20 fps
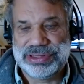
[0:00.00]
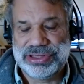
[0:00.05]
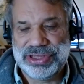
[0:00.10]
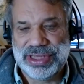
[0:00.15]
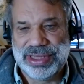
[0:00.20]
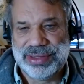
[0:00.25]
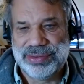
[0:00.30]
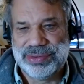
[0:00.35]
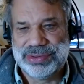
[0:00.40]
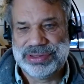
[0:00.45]

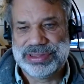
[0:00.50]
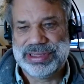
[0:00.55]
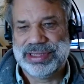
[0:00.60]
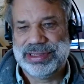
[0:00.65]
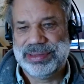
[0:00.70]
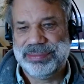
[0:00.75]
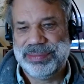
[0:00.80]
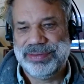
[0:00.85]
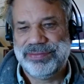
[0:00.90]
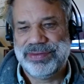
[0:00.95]
generals, tend
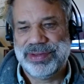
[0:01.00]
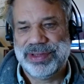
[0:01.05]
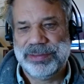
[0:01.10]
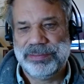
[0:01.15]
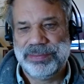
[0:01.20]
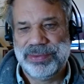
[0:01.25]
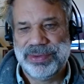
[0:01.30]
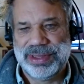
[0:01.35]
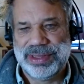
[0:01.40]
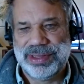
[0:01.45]
to be very
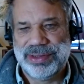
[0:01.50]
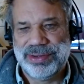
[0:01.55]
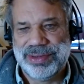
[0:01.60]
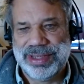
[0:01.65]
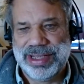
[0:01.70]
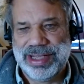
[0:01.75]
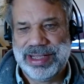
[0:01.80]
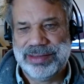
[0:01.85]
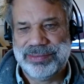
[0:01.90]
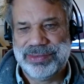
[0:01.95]
political
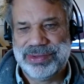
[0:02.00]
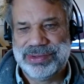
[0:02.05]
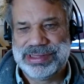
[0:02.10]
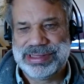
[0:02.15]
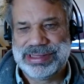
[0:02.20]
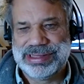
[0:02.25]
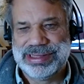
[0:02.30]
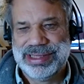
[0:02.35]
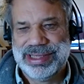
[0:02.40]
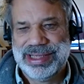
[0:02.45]

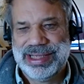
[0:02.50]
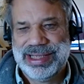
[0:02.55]
animals,